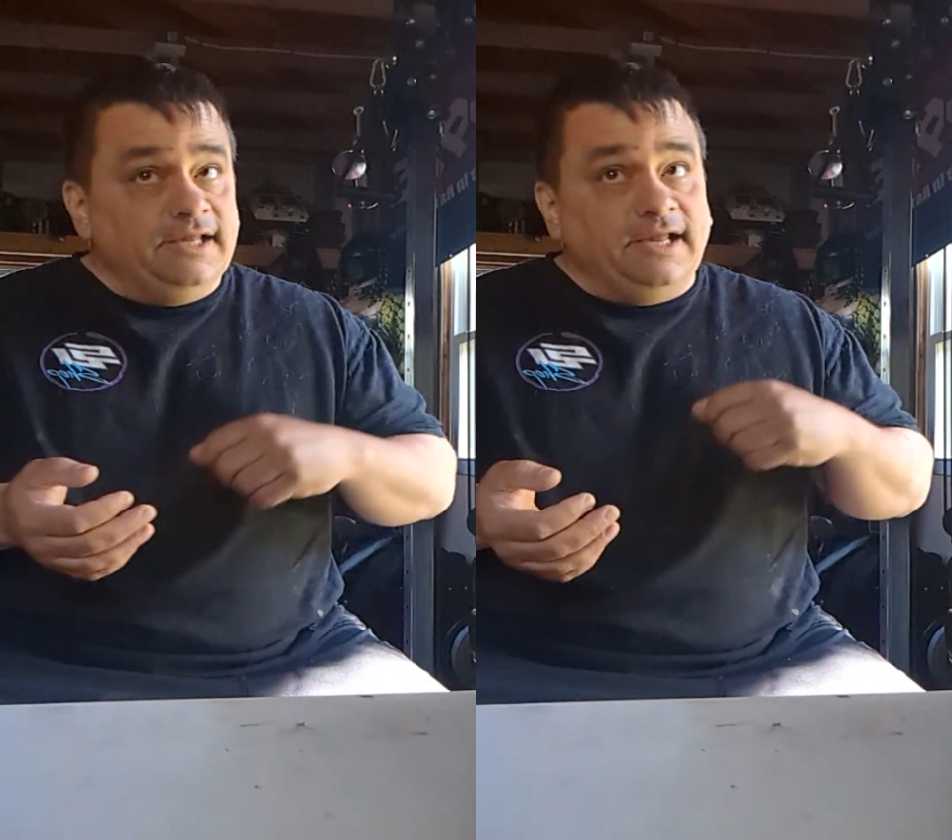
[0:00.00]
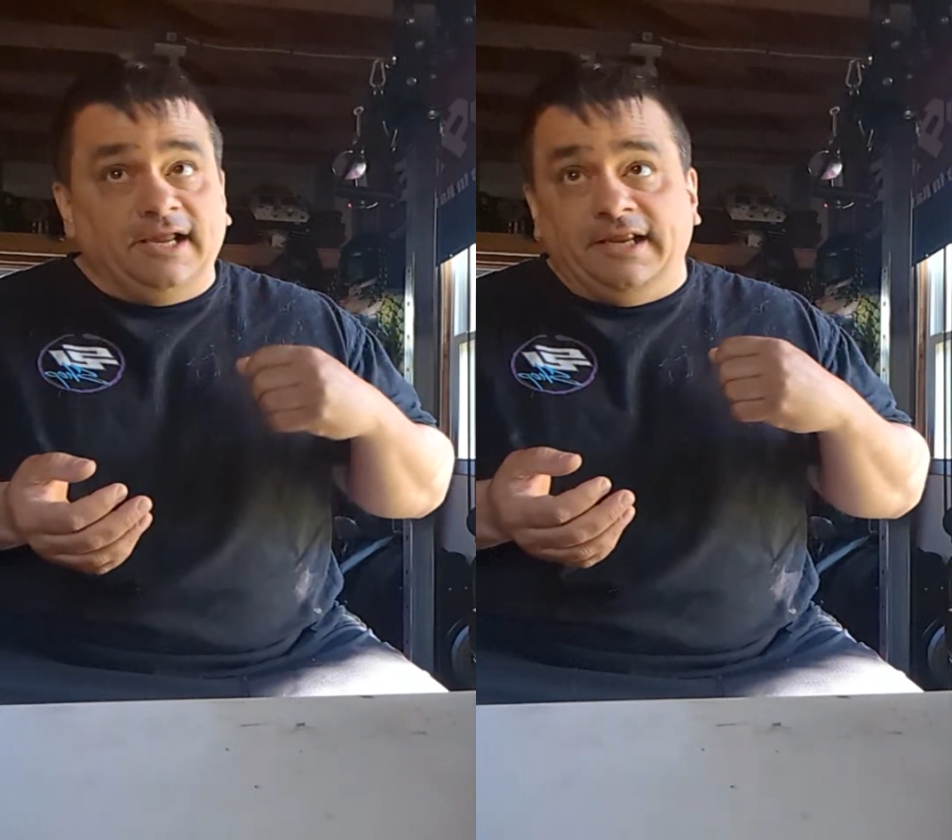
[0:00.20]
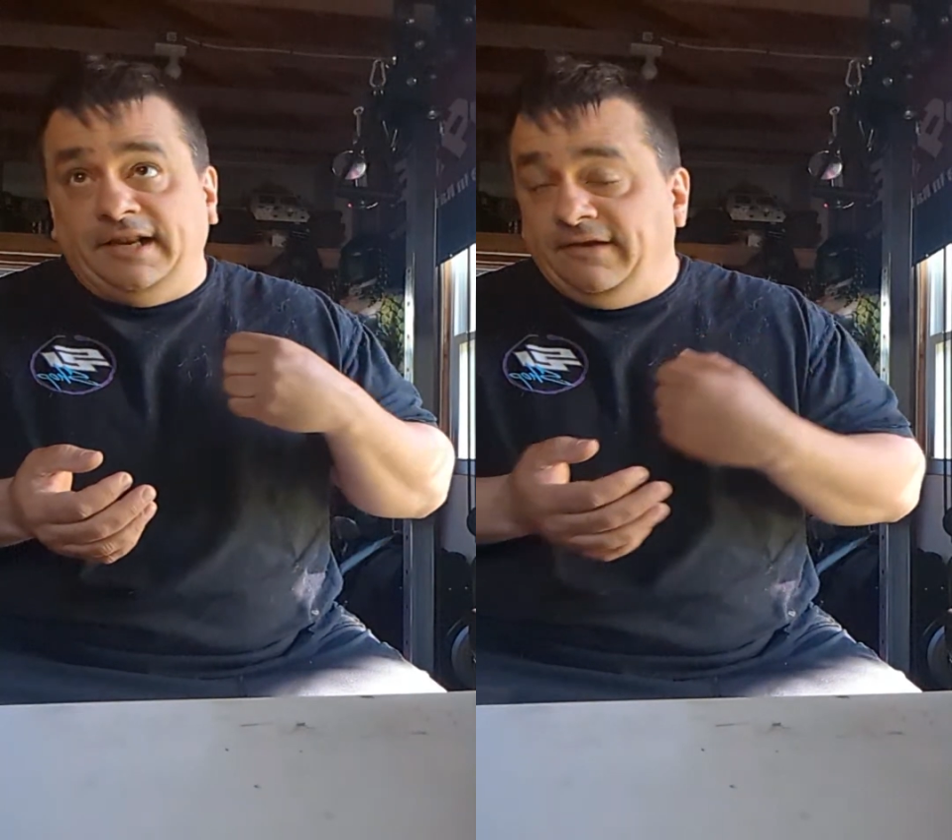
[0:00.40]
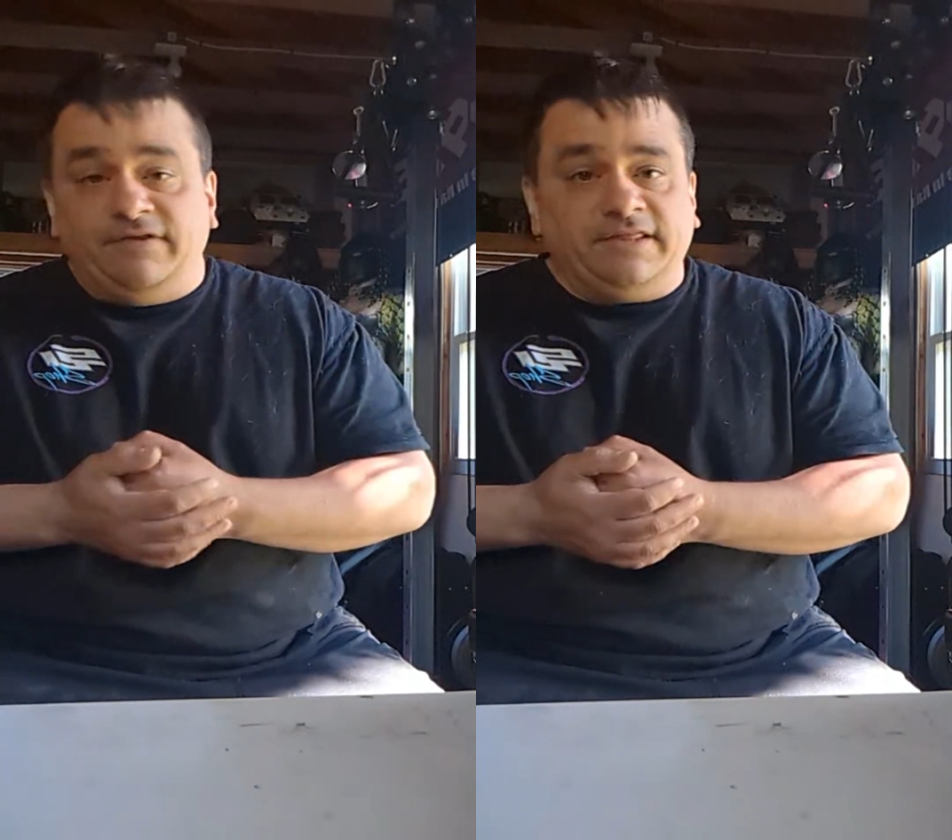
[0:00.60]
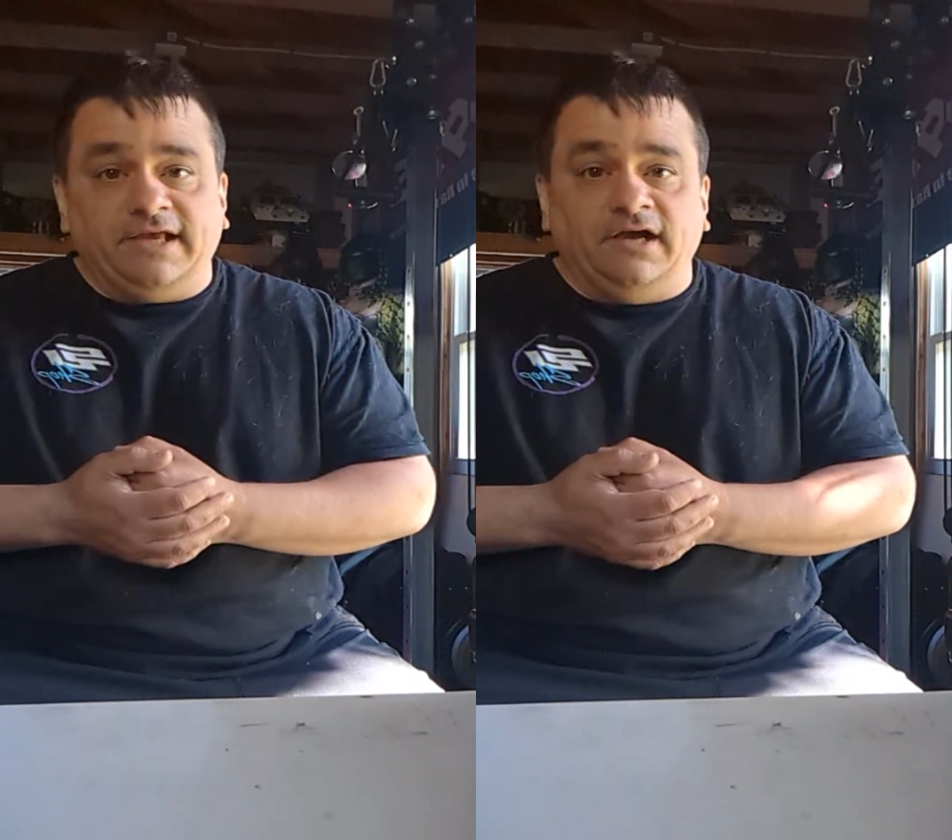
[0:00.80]
and
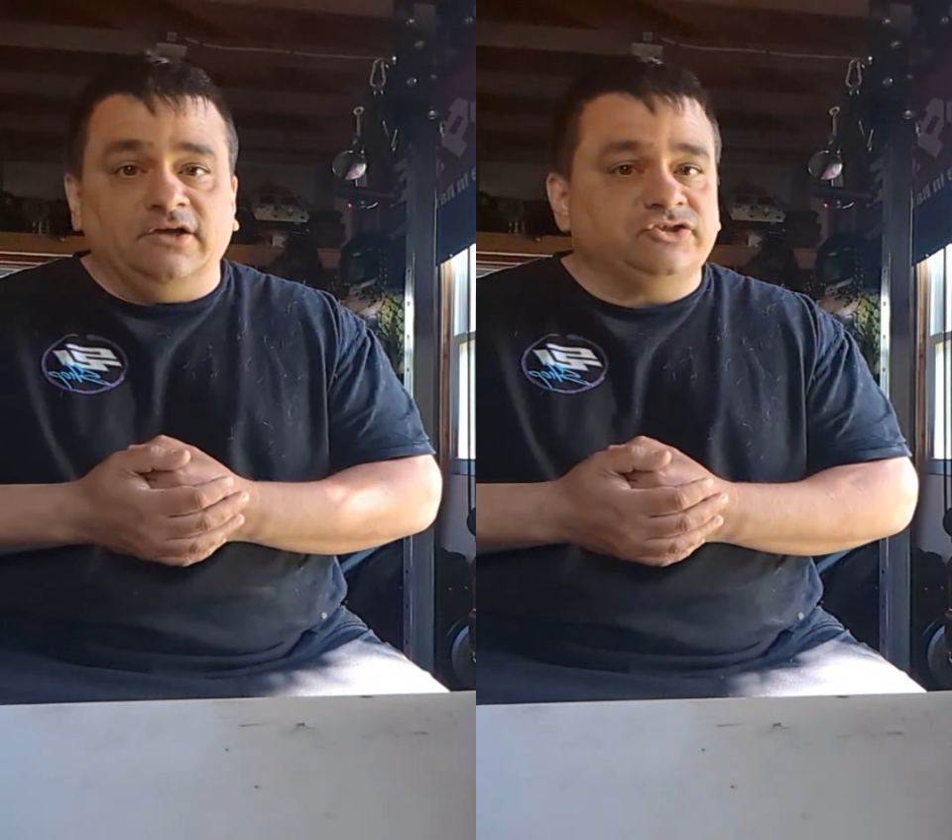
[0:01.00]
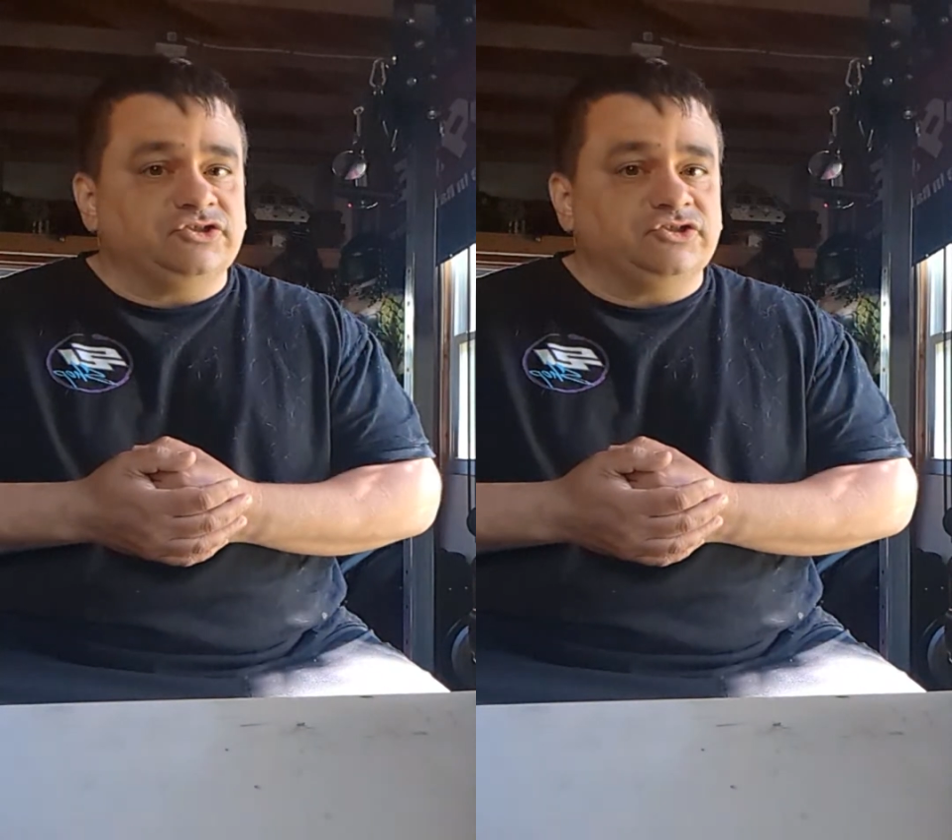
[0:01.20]
everything else.